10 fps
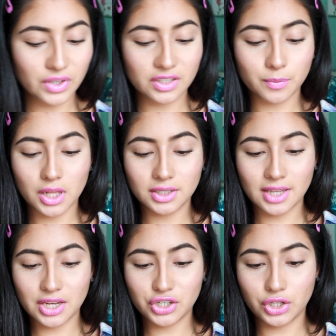The smallest
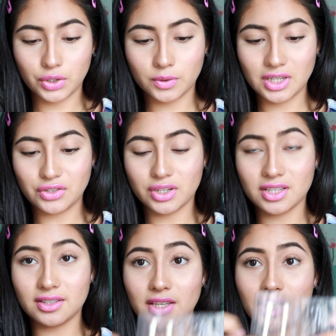size shield, as you
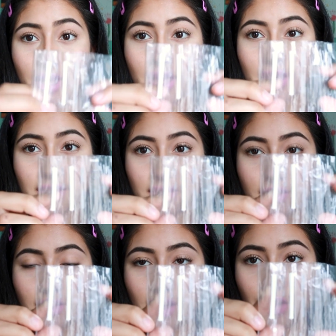can see,
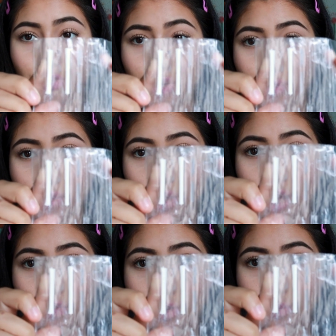is, I've already used a
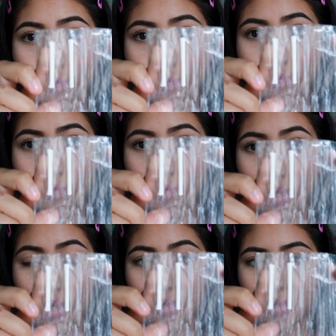lot of them.
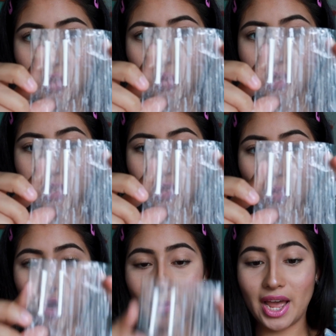This was
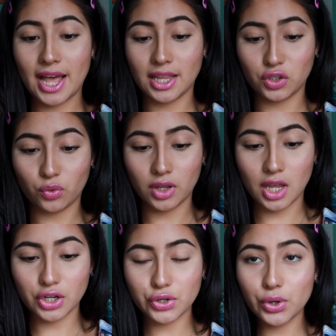when my eyelashes were a
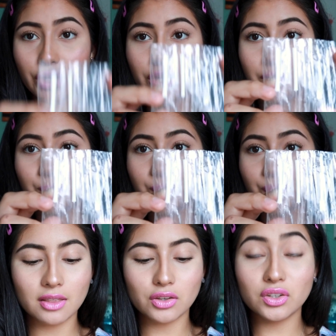lot shorter.
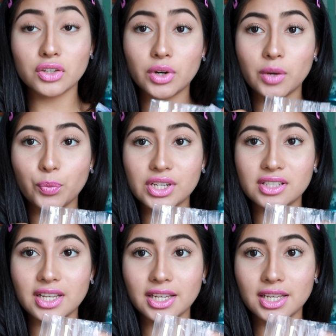So these are already pretty
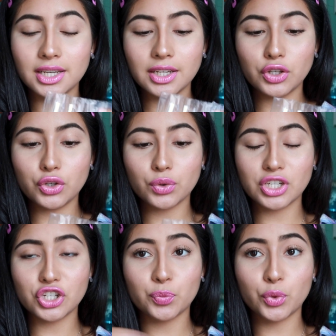sticky. You
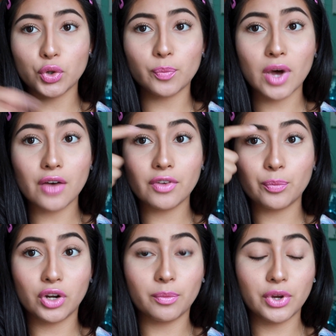can just pull them off and
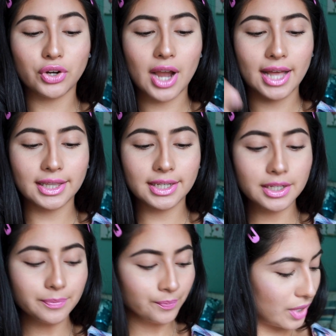put them on your eyelid.
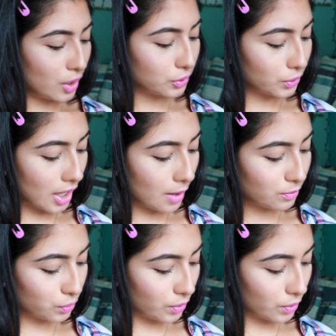It also comes